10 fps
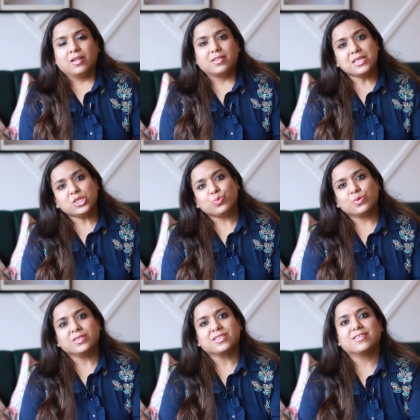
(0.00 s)
Then,
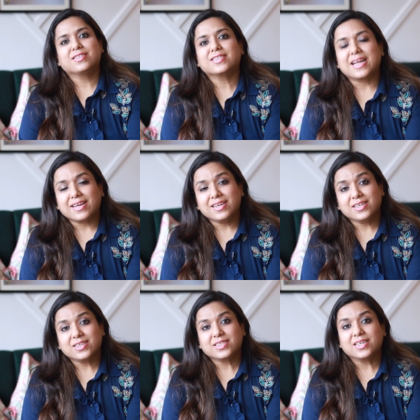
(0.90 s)
students, the
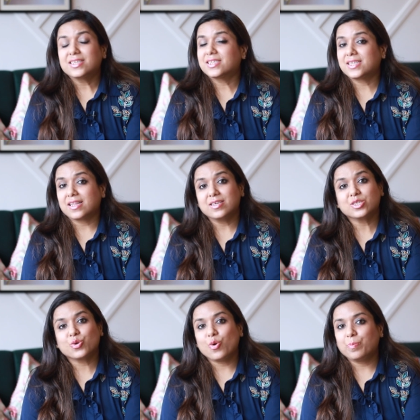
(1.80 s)
second is,
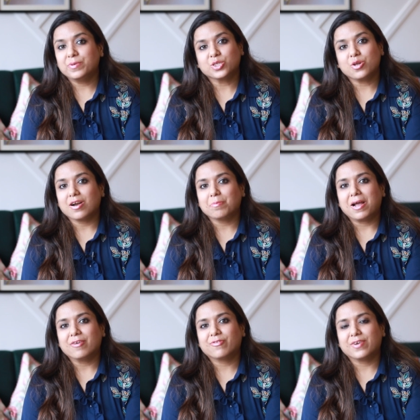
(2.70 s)
stethoscope is not
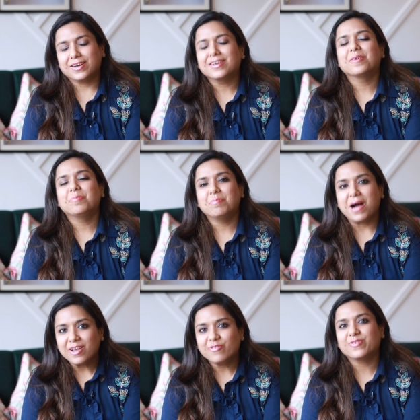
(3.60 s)
my friend.
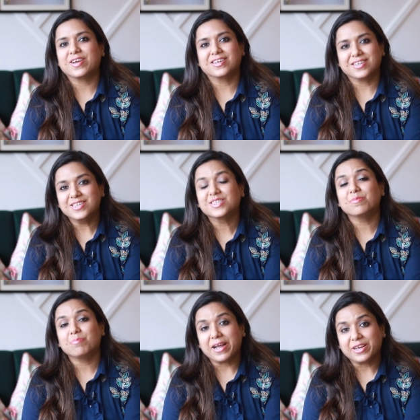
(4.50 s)
My friend is
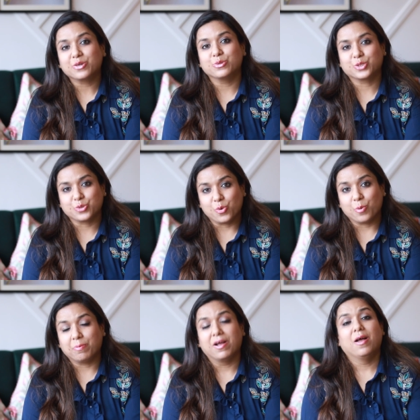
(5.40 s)
a
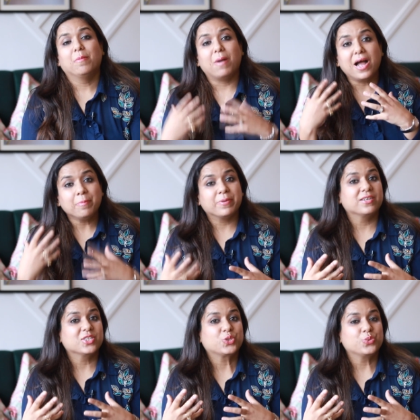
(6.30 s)
microscope. My
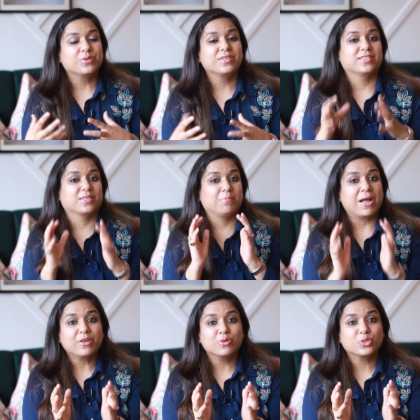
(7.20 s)
biggest jewelry is a
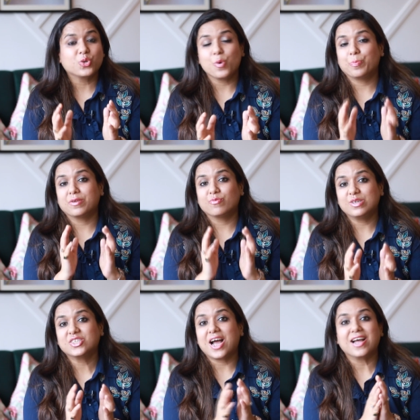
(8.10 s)
microscope in
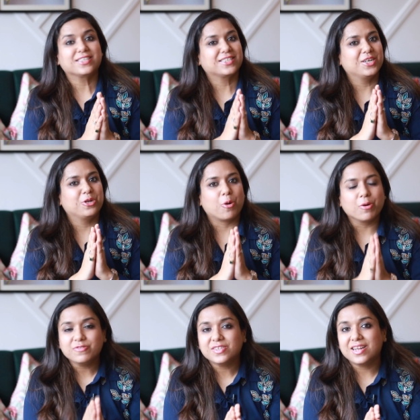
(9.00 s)
which I see a
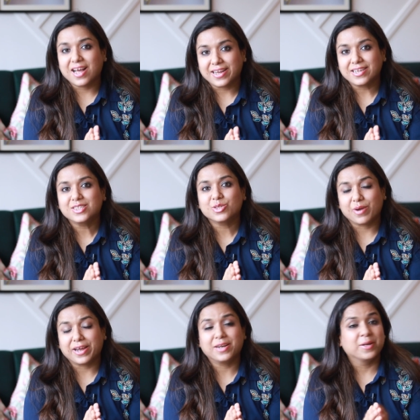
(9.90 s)
lot of slides,
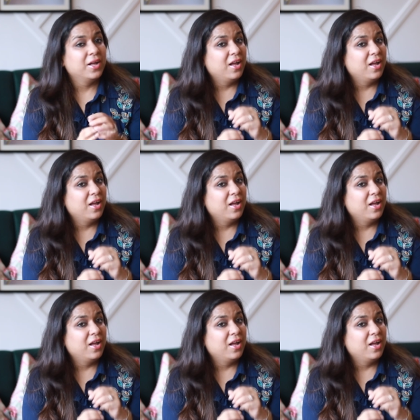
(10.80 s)
right?